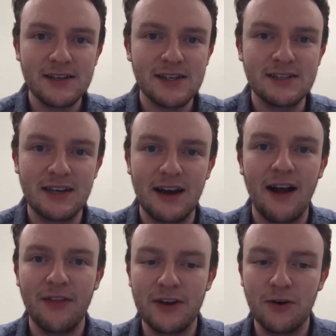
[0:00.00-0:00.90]
and you can
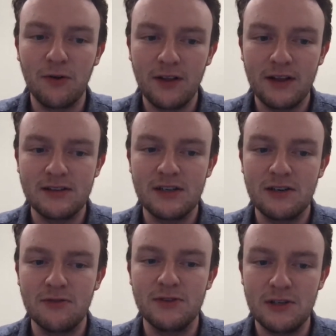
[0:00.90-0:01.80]
access it on the
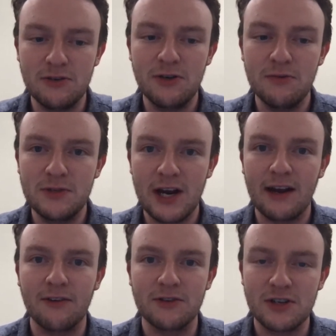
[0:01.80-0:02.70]
Dole Institute's
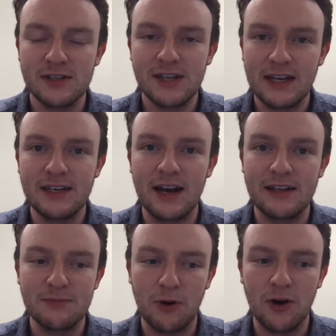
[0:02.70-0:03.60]
YouTube channel,
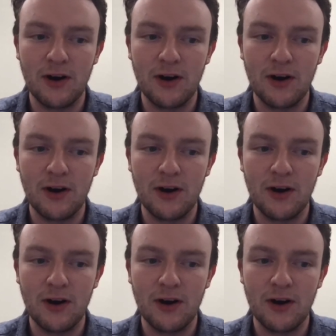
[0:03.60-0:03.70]
just